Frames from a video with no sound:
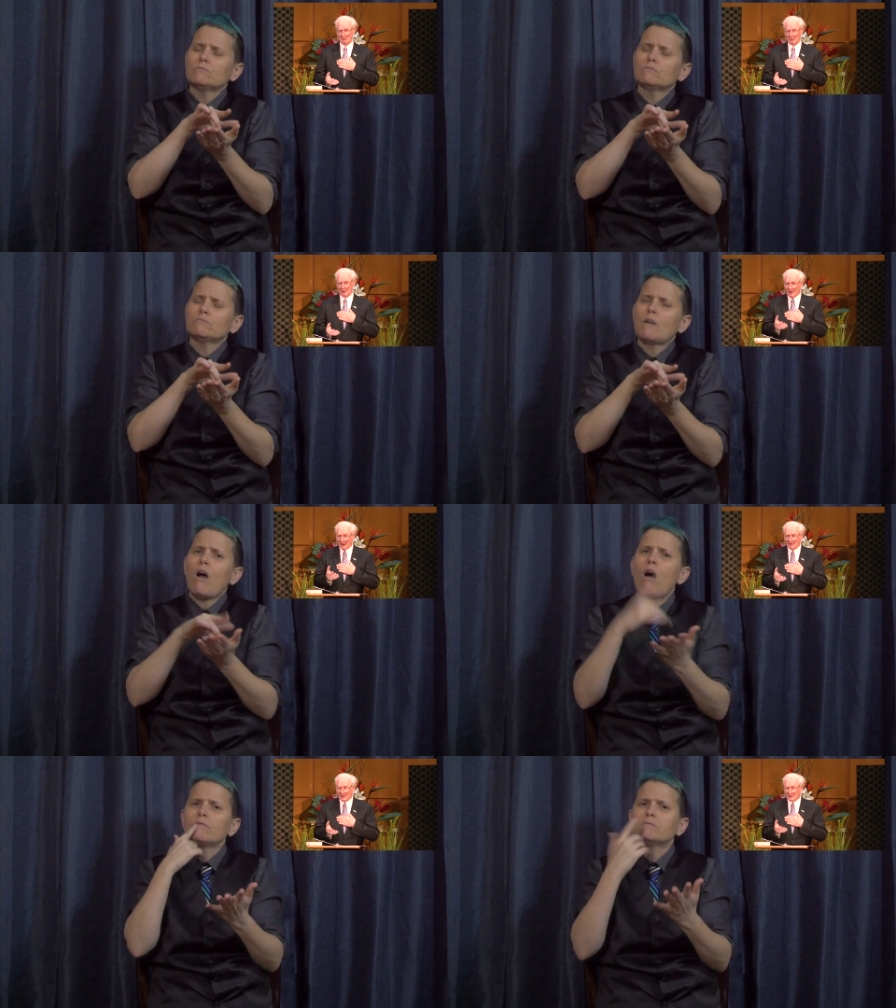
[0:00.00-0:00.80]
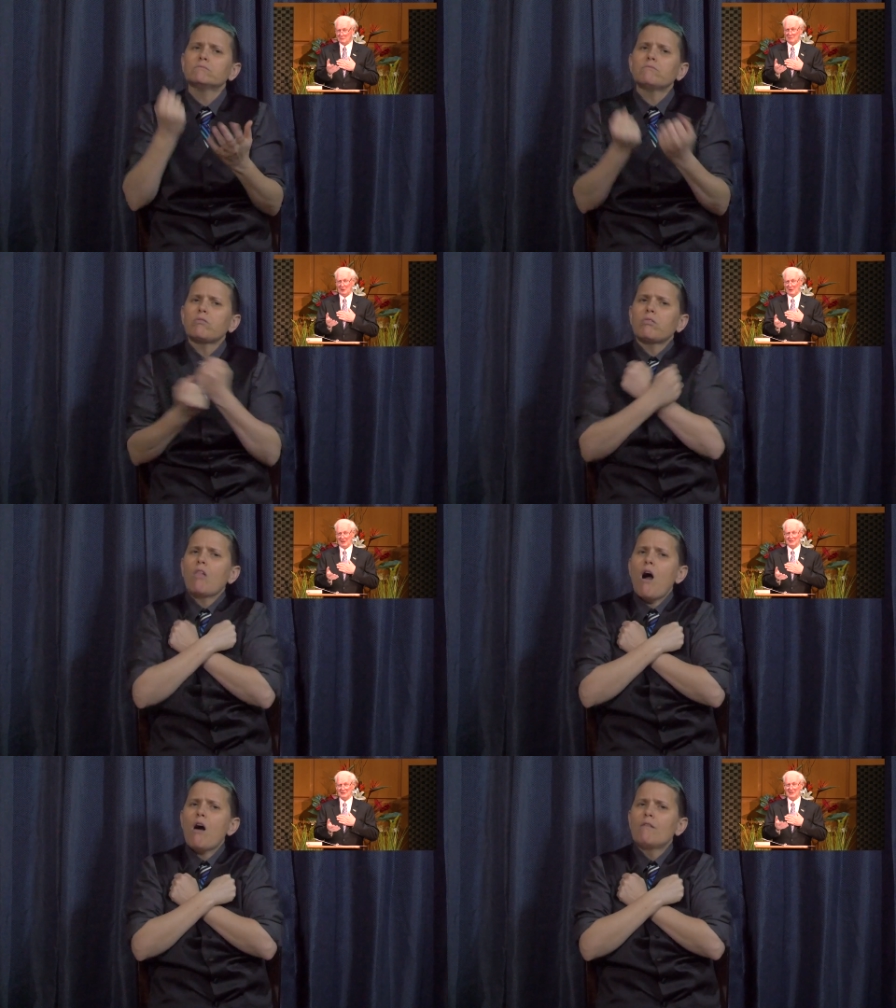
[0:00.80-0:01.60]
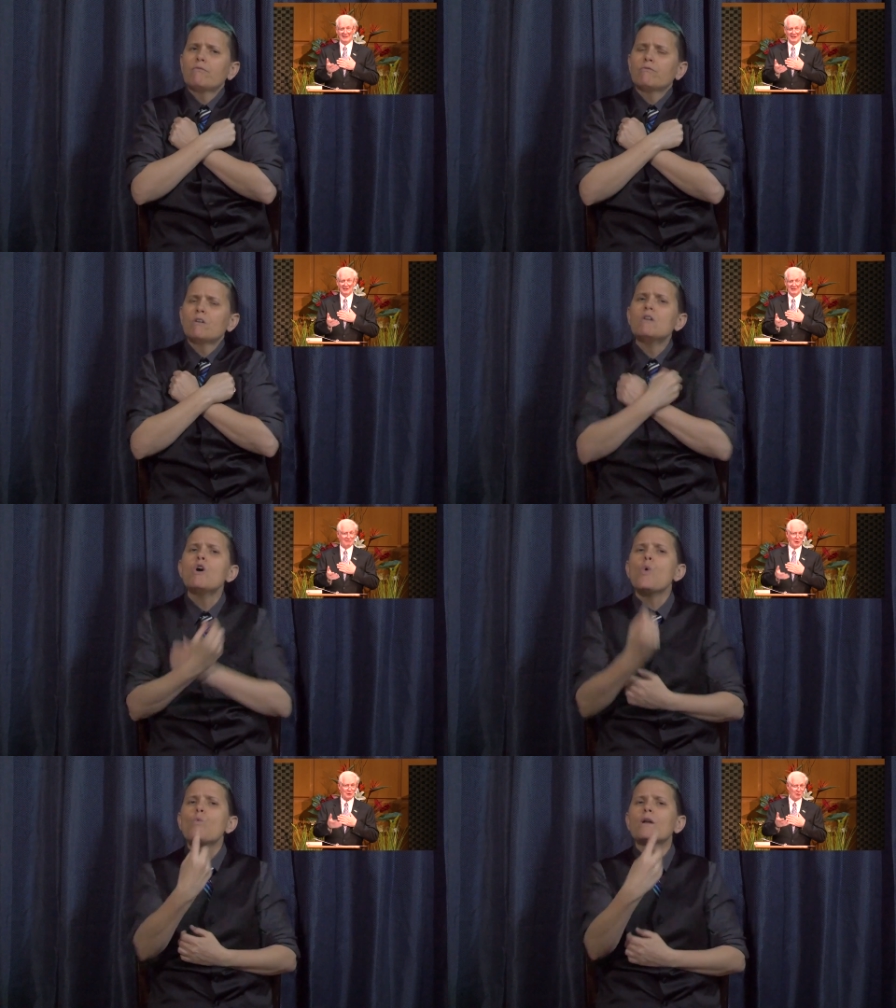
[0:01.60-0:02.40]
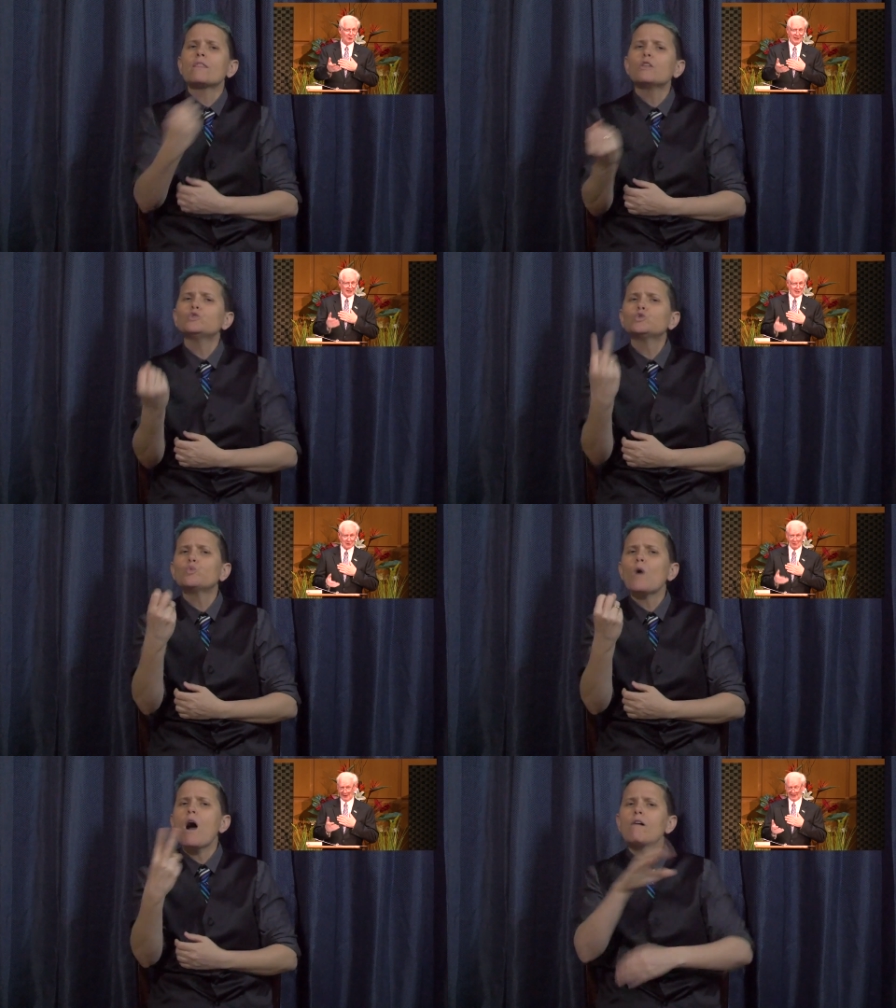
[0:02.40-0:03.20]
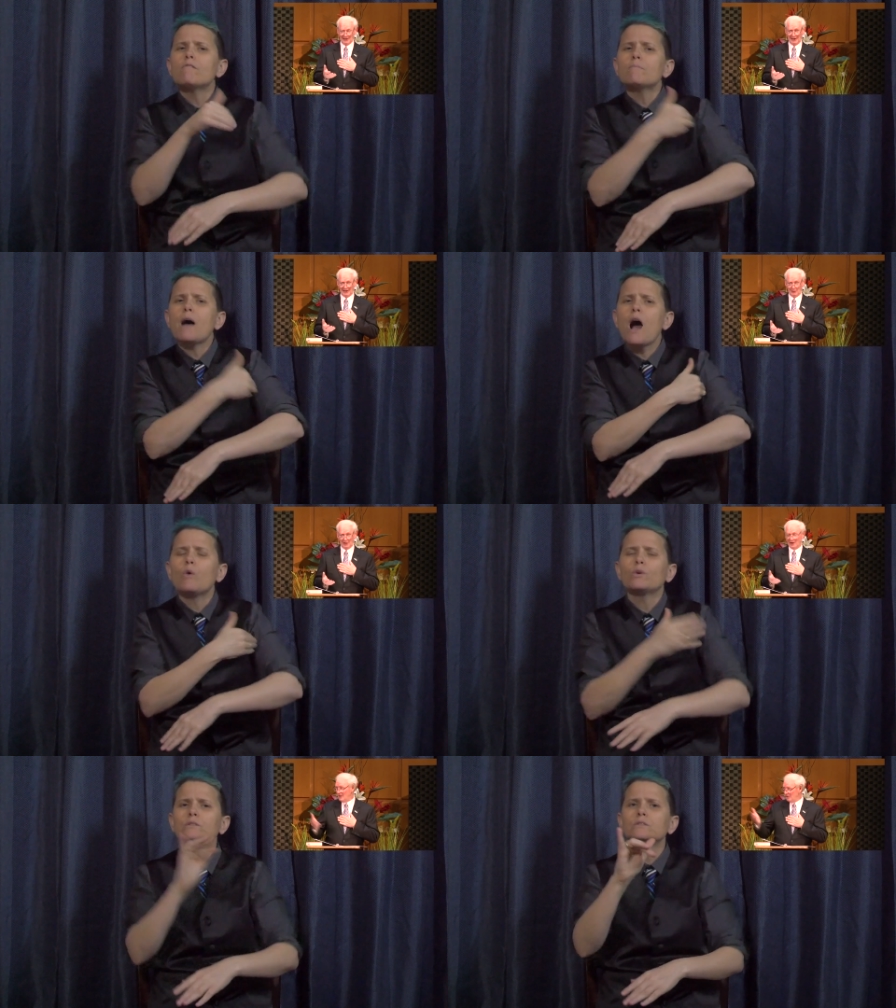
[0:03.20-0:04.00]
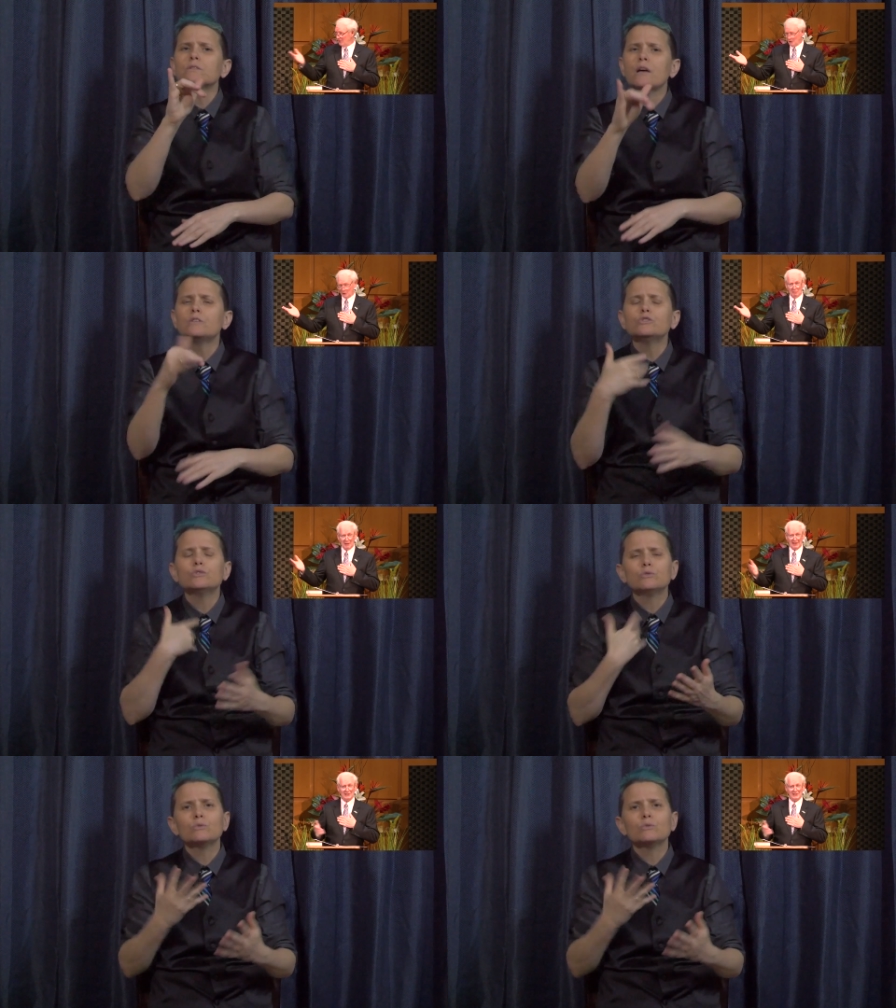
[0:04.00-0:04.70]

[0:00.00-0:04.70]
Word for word: we might have experienced in the virtual Easter egg hunt or that you might